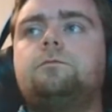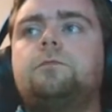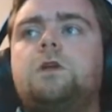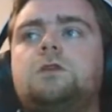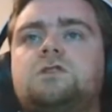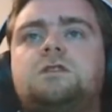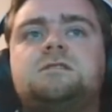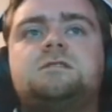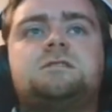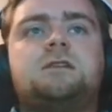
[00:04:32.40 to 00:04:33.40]
So a
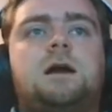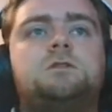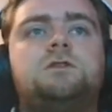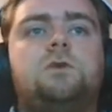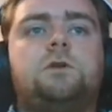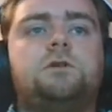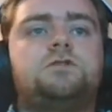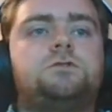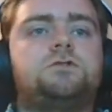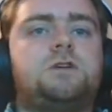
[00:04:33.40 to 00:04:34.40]
decent start, 2 under
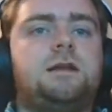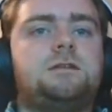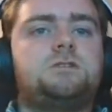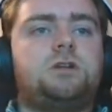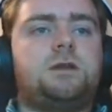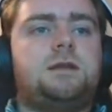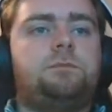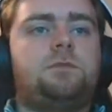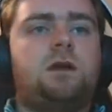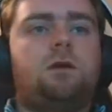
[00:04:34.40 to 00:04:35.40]
through 3. Let's try and
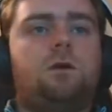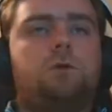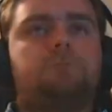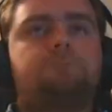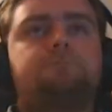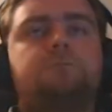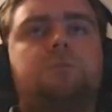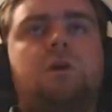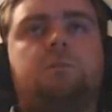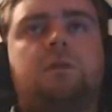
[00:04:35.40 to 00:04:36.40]
keep that going.
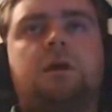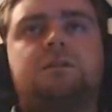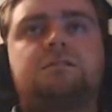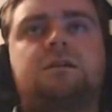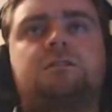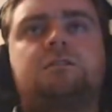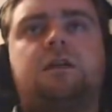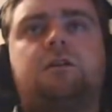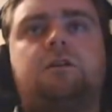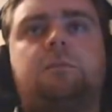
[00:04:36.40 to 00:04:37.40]
A couple of guys there,
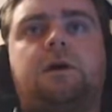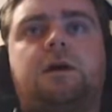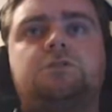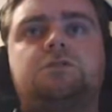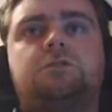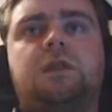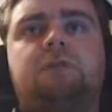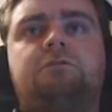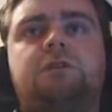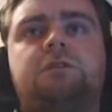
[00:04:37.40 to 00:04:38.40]
10 under par through
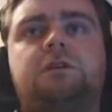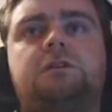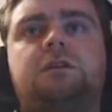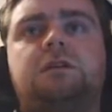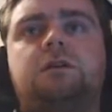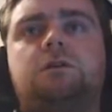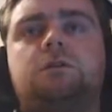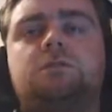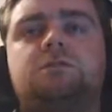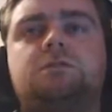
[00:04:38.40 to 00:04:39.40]
11 and 13 holes.